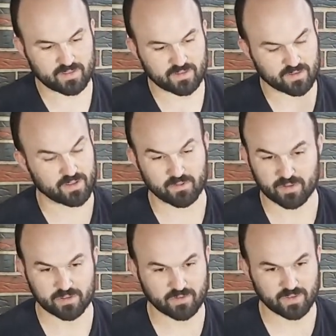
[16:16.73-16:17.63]
It's gonna have to
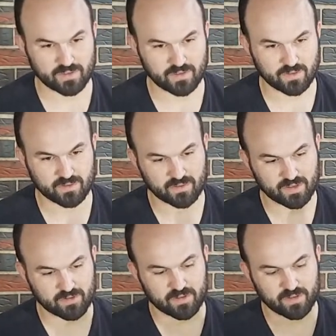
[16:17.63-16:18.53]
run two ECUs. You're gonna have
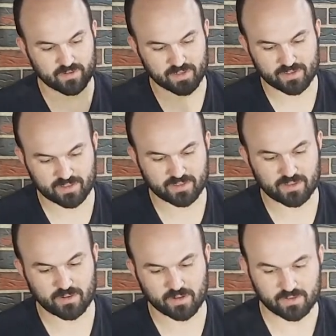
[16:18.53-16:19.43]
to run the original
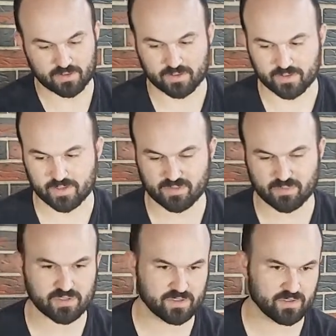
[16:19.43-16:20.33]
ECU to control the
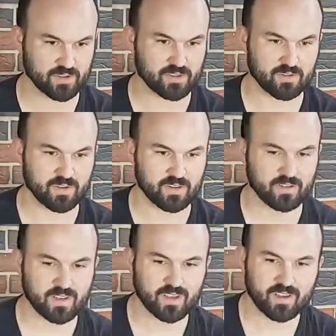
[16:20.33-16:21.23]
transmission. You're gonna have to run
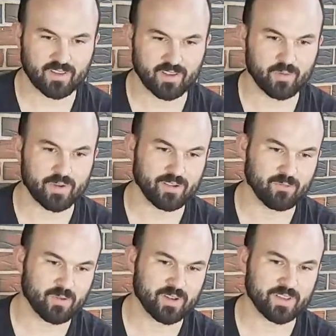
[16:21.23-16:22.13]
the
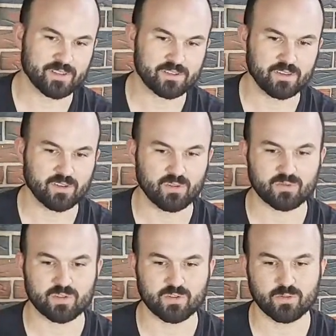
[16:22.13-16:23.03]
OBD1 ECU
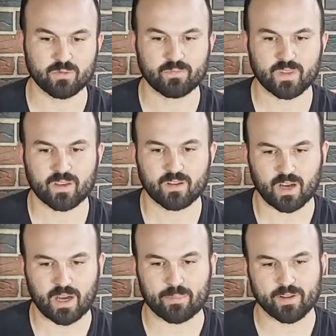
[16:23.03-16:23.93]
to
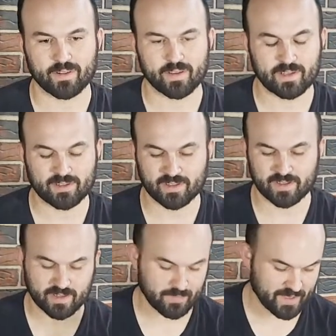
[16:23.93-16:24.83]
operate the
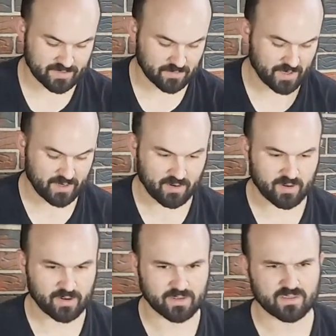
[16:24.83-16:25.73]
engine. They make some kind of
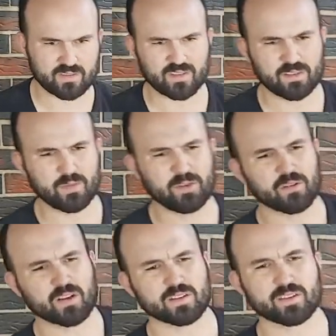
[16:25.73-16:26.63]
harness. You may want
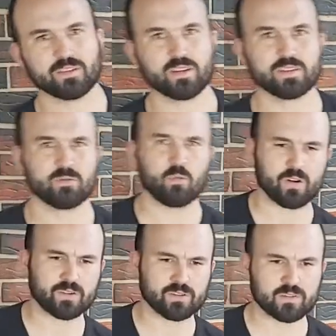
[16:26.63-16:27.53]
to contact Jason
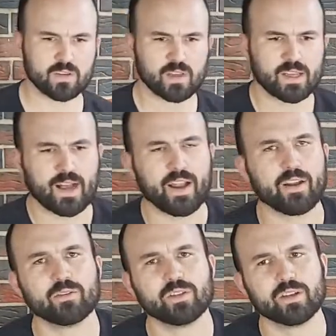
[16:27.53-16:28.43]
Waters. I
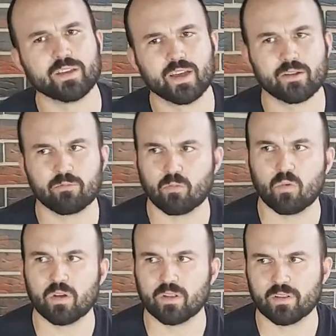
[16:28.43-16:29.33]
know that he had
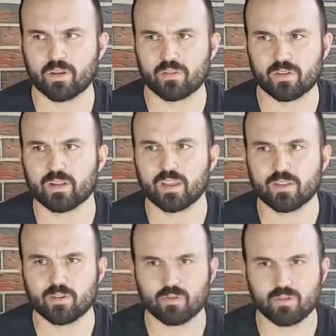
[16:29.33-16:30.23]
one over that he
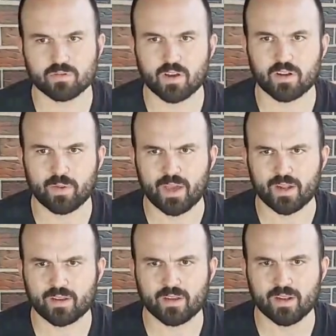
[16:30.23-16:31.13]
tuned. It was
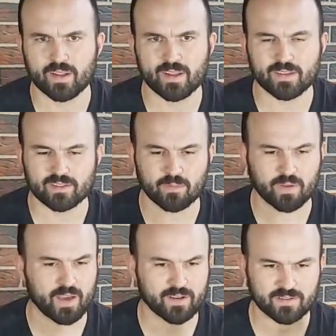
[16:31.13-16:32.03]
automatic, and it had some
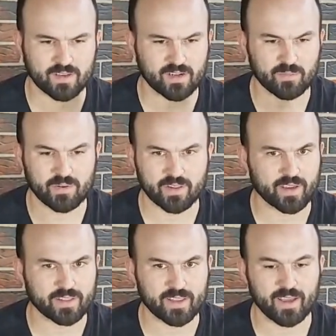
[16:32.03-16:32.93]
kind of setup on it
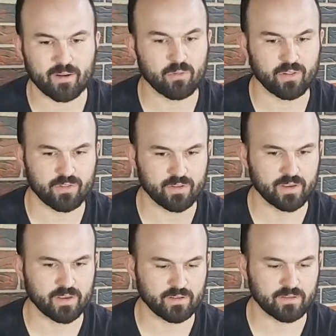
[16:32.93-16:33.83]
like that with
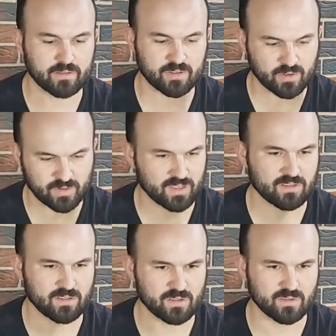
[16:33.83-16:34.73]
the two
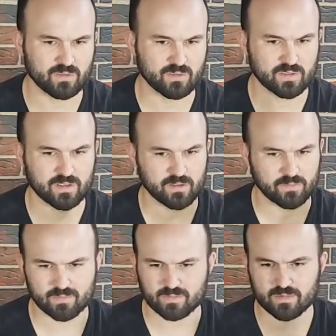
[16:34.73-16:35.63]
ECUs and
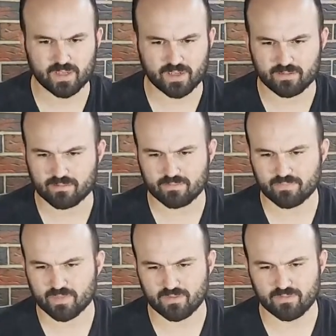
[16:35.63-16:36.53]
that
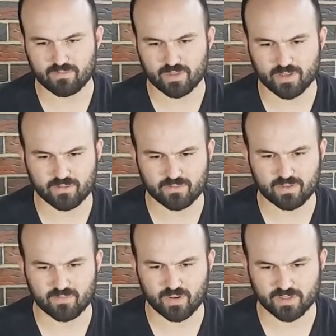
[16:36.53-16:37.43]

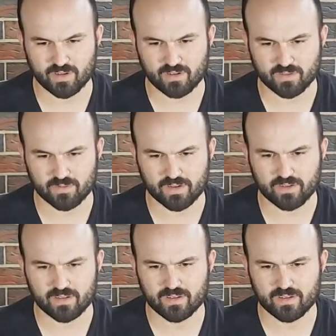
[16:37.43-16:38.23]
conversion harness, whatever.